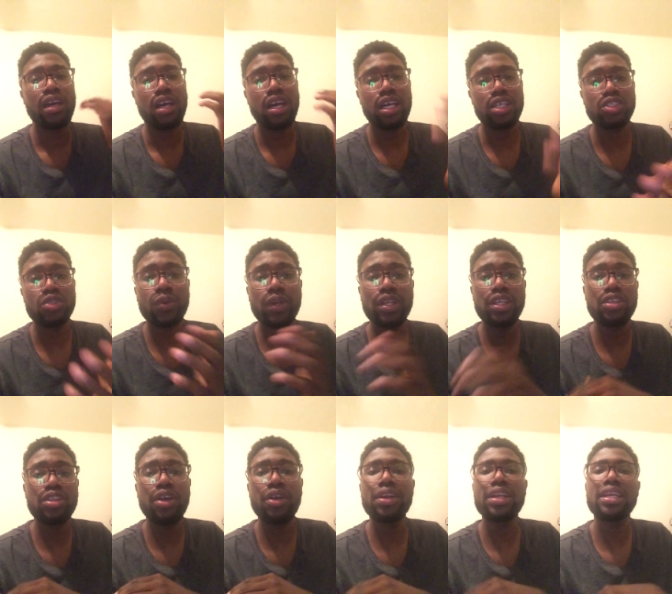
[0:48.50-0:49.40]

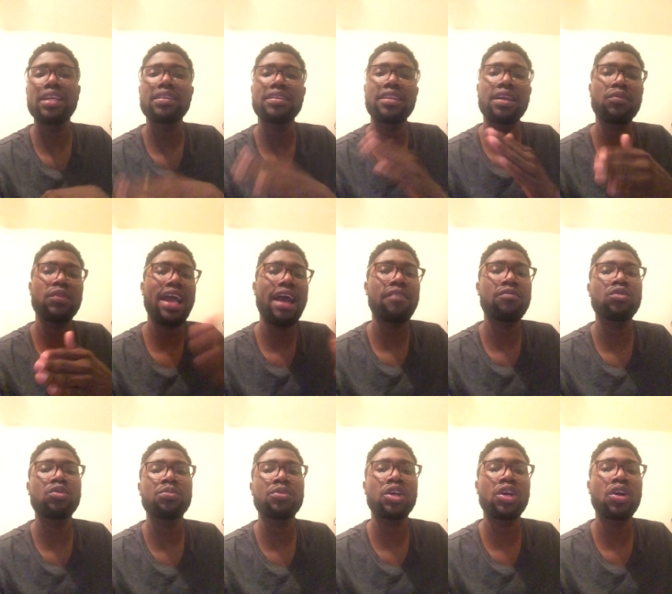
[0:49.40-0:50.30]
20/30, then we have
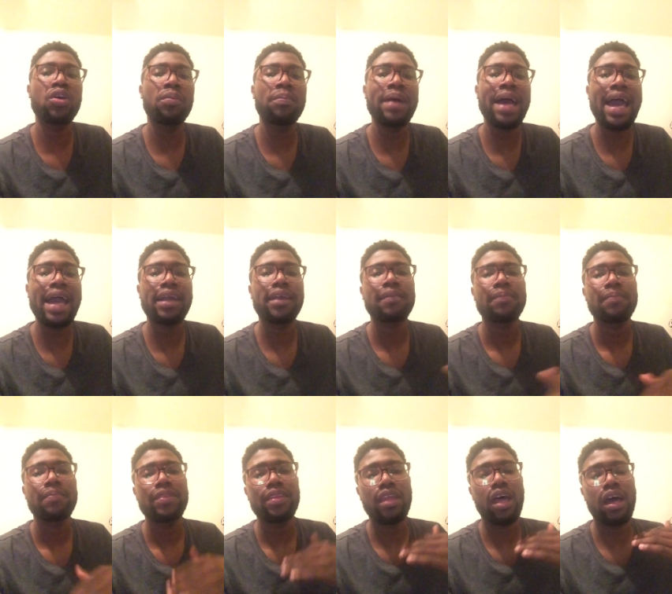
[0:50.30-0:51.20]
room to go back,
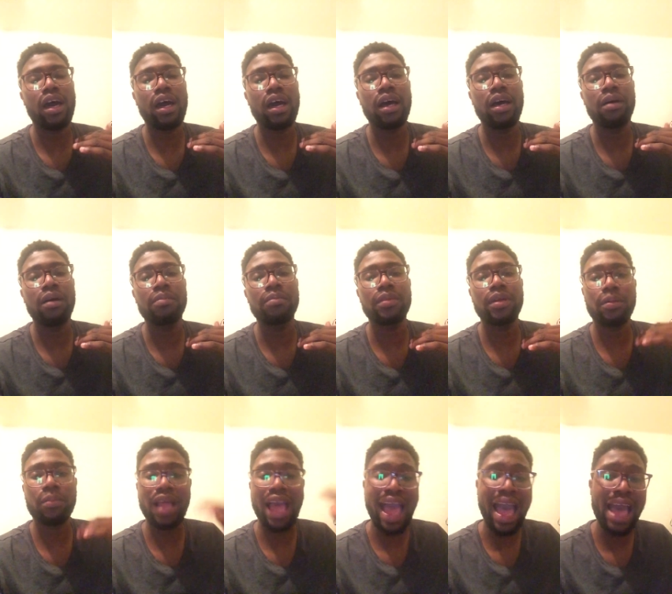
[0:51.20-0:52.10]

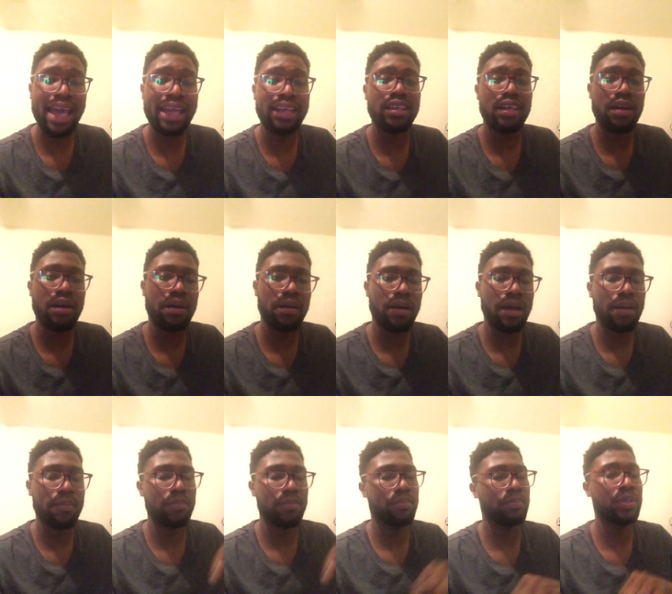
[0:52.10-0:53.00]

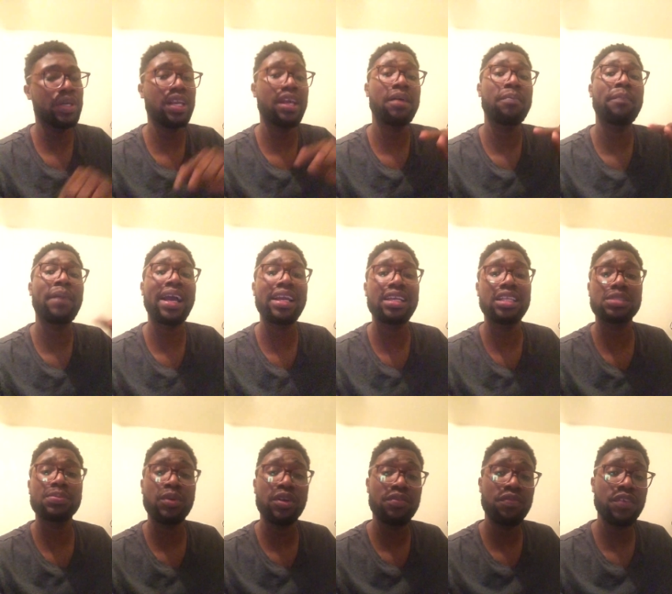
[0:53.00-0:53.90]
put a minus
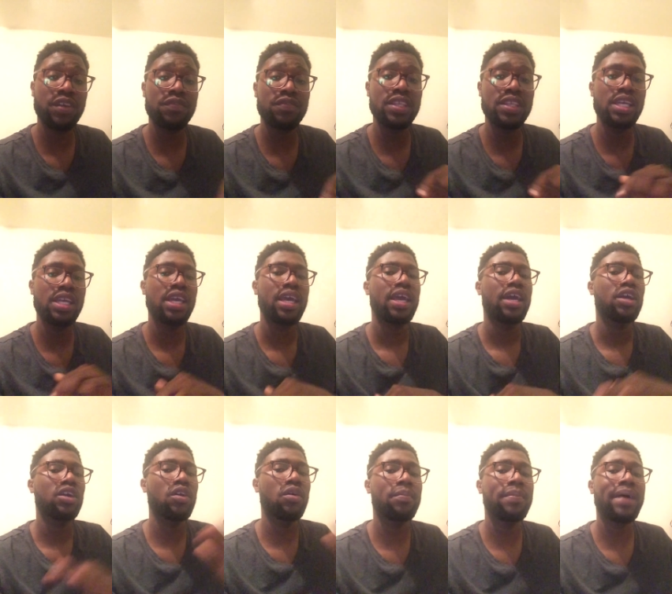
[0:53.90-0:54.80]
0.50,
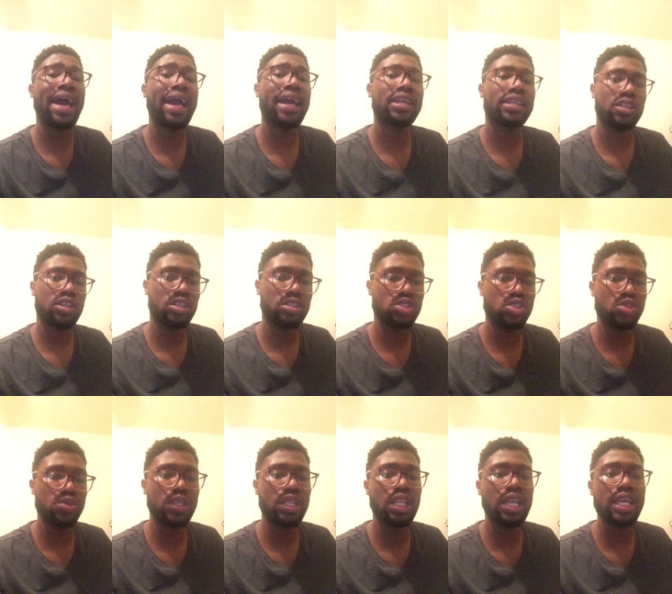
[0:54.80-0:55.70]
go back
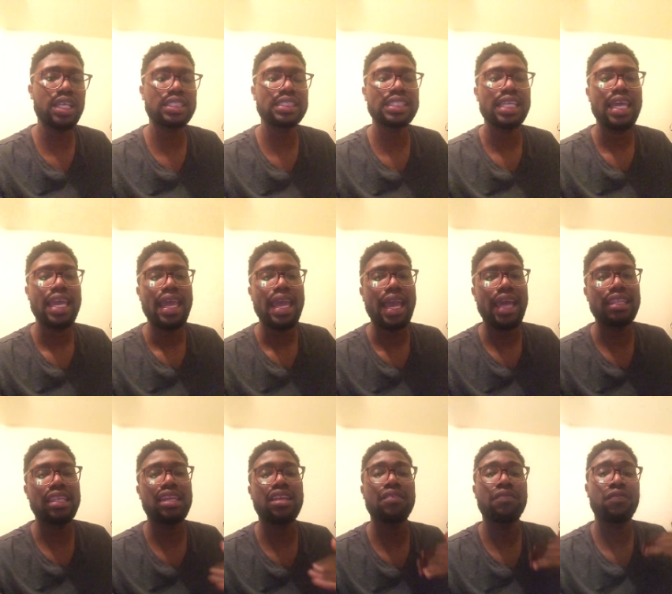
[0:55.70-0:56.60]
2 clicks,
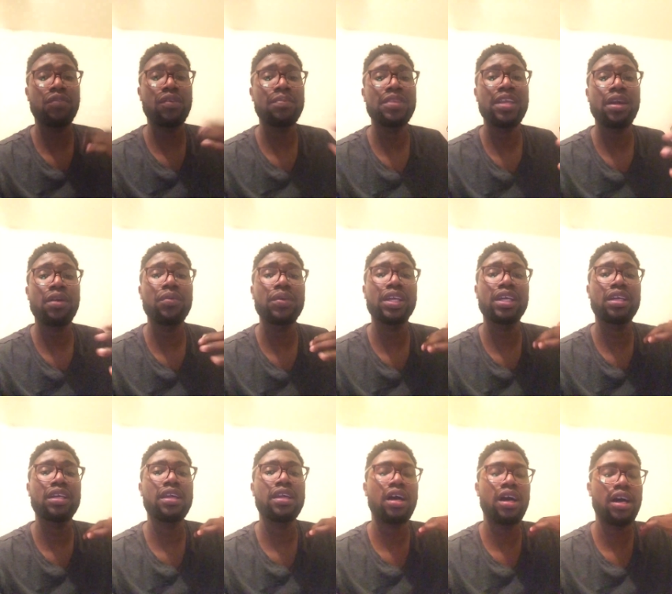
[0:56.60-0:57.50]
and then from there we
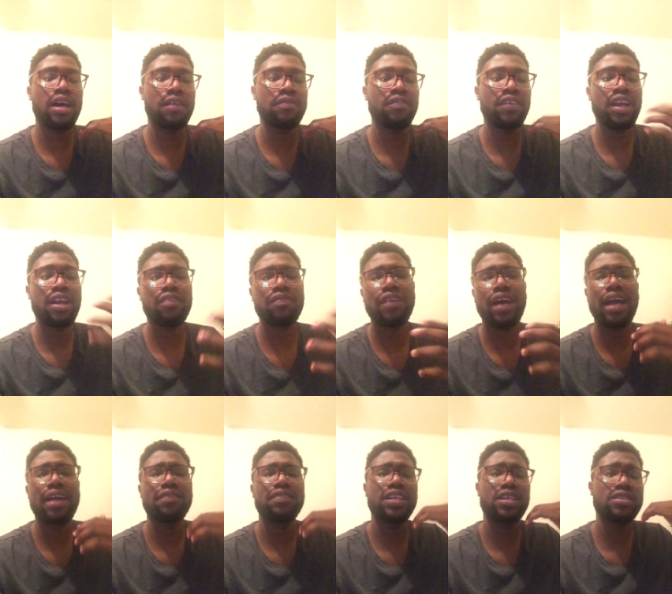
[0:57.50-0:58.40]
can
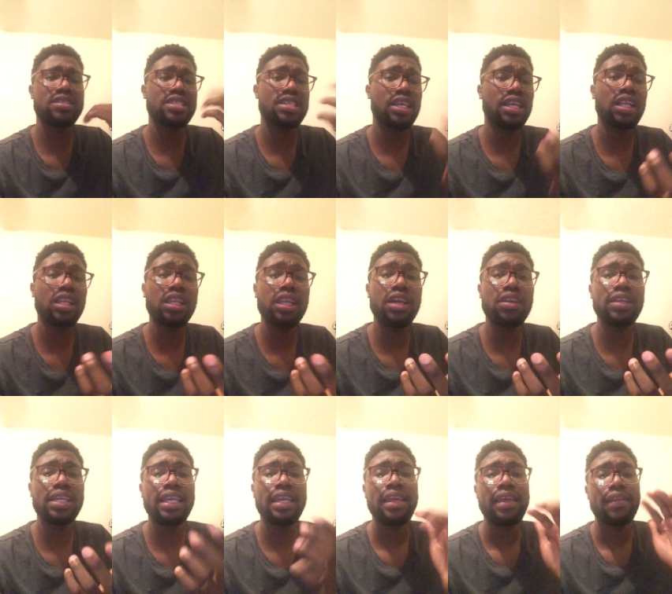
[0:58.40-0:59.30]
verify. If they're seeing
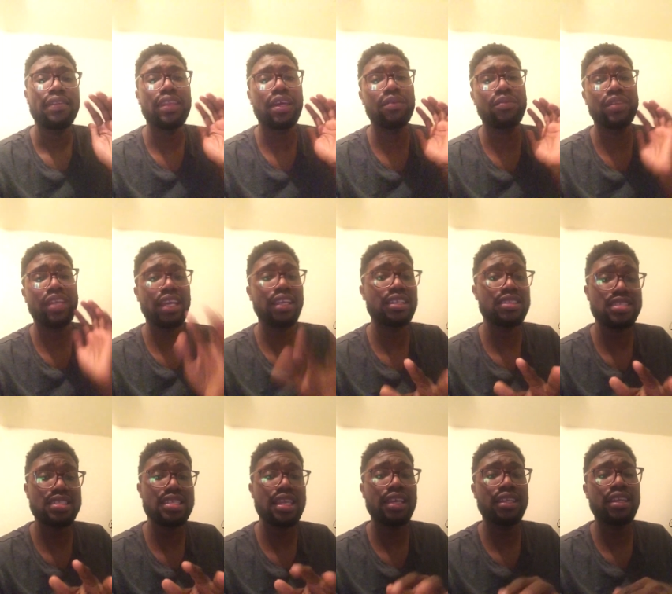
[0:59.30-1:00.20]
clearly, then they can
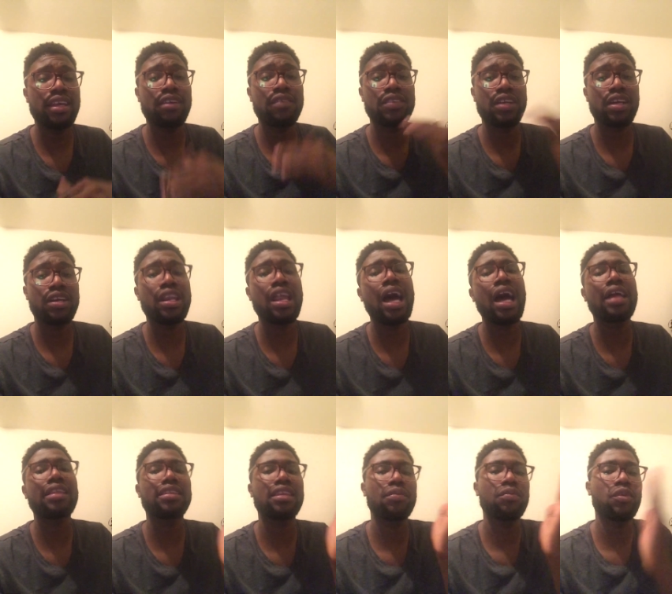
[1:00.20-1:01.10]
stay there. If they're
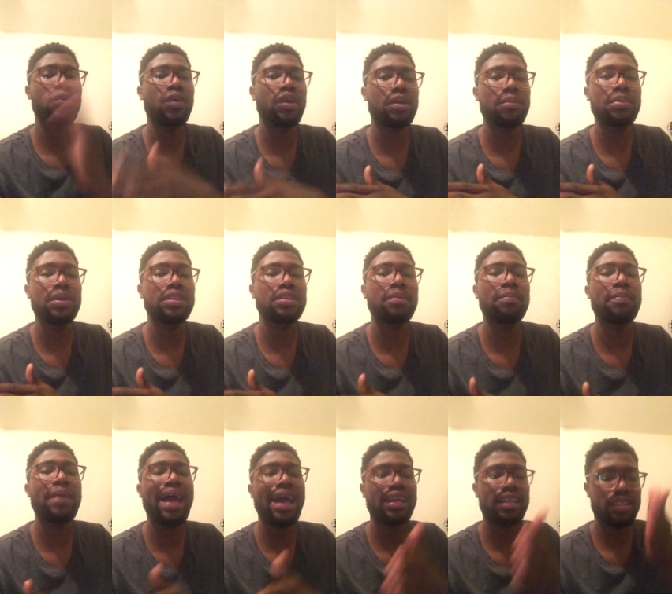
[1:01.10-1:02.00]
not, then we want to put them
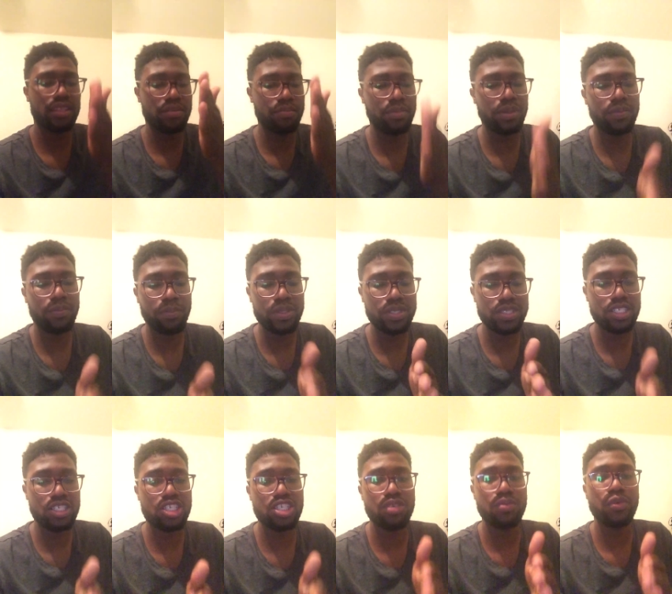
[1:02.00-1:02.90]
back in the
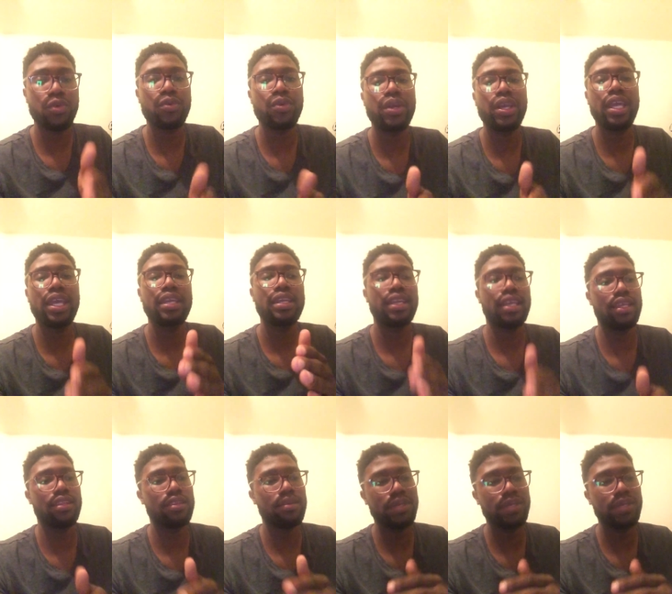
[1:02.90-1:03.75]
position we were in the